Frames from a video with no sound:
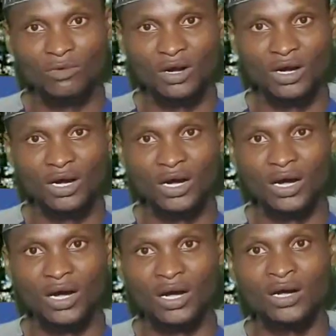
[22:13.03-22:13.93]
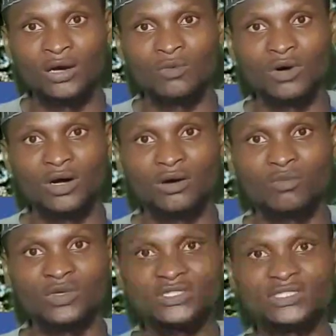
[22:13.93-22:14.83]
uh,
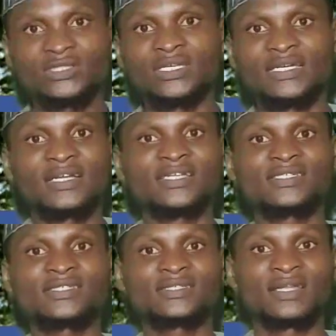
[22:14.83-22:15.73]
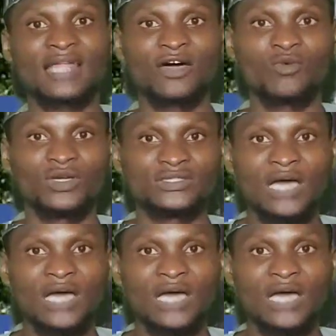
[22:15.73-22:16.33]
with English language